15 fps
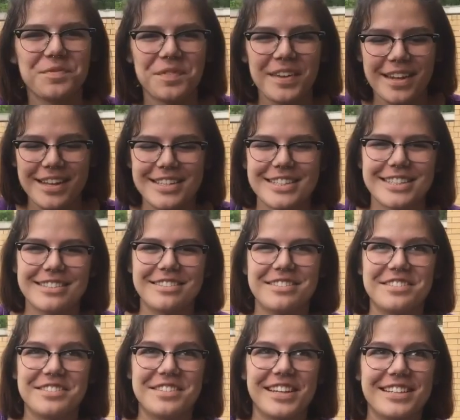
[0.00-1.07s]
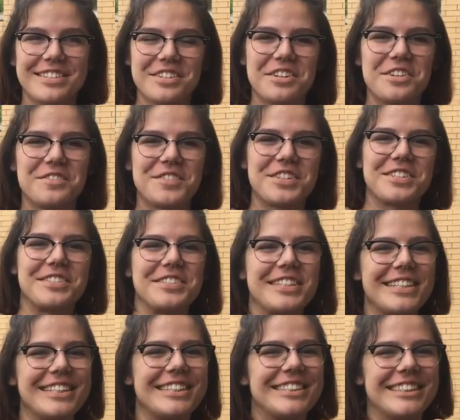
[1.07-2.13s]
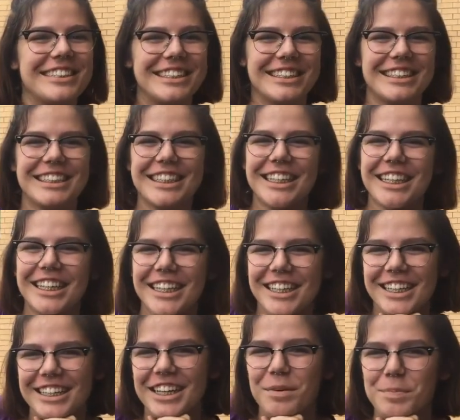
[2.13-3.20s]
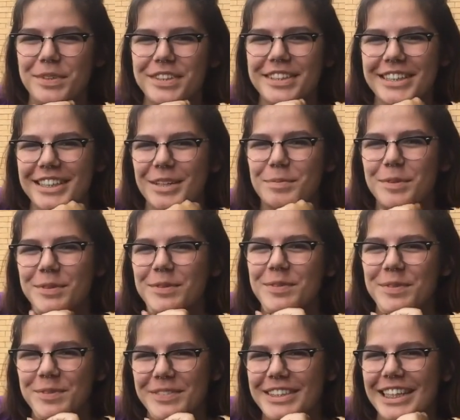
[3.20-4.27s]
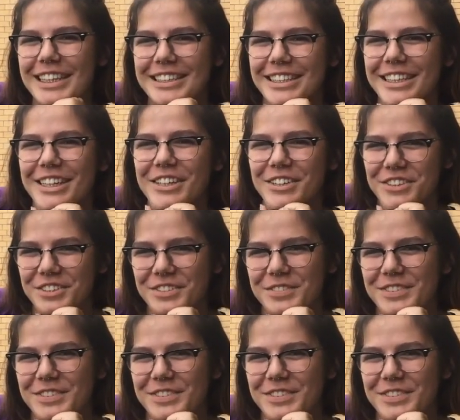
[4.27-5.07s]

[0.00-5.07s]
with people who will share their experiences regarding their own mental health, how